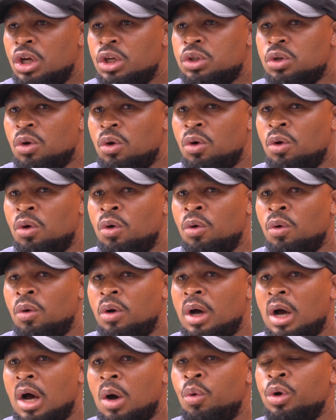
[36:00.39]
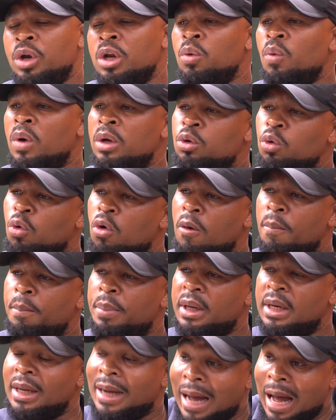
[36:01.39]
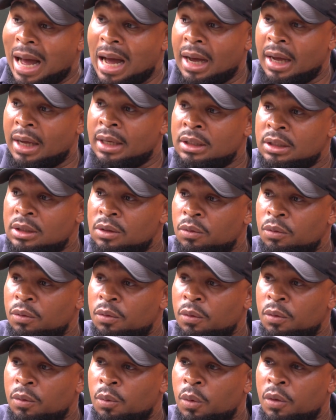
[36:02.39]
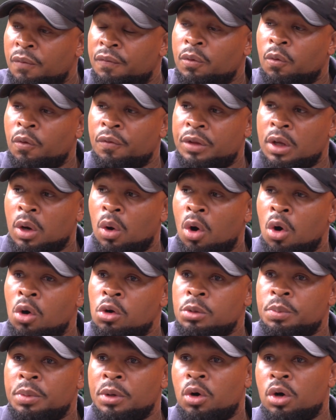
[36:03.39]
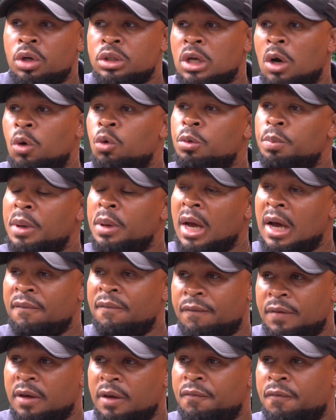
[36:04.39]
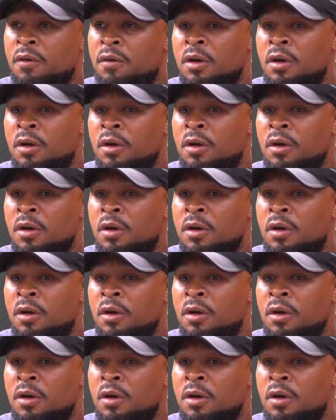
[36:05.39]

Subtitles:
So I wouldn't want to compare the current with the old, because I would be unfair